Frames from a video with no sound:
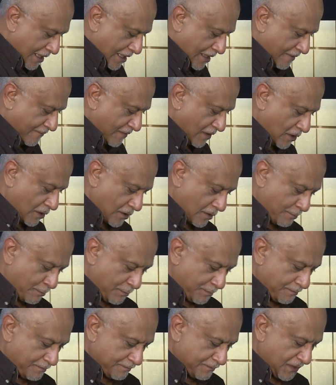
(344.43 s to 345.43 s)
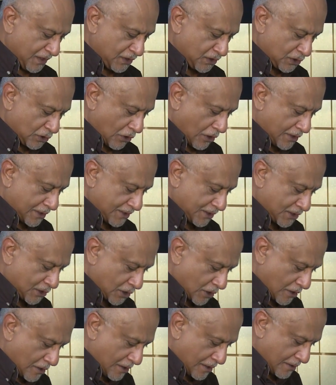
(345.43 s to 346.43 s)
and we're going to install the
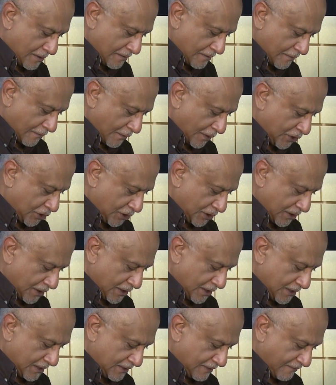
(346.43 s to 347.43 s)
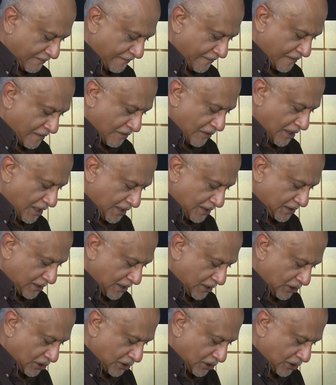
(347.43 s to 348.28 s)
skirt, which is very easy,